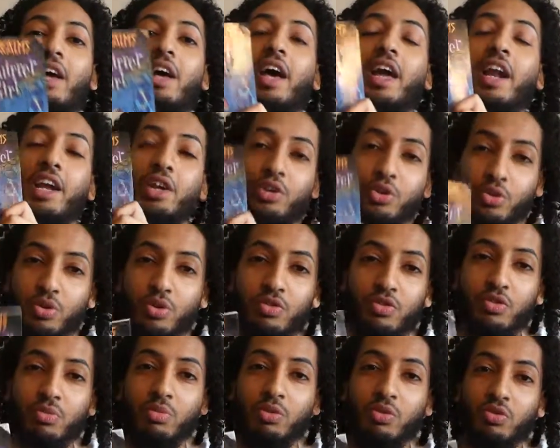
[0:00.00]
and I do
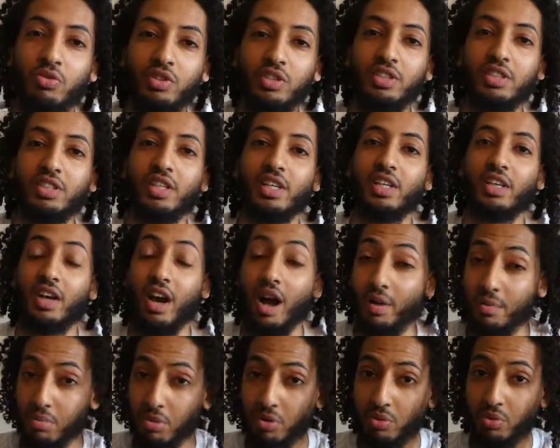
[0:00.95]
review movies,
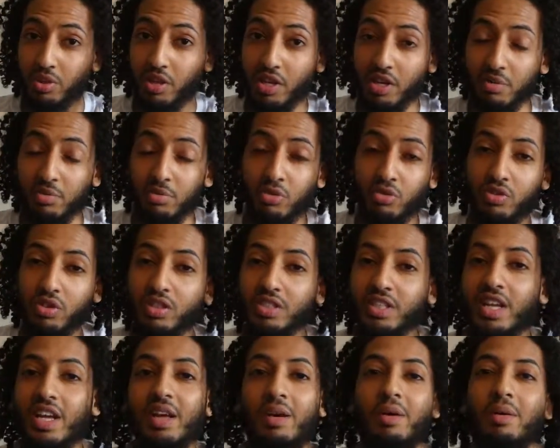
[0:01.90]
comic book related movies,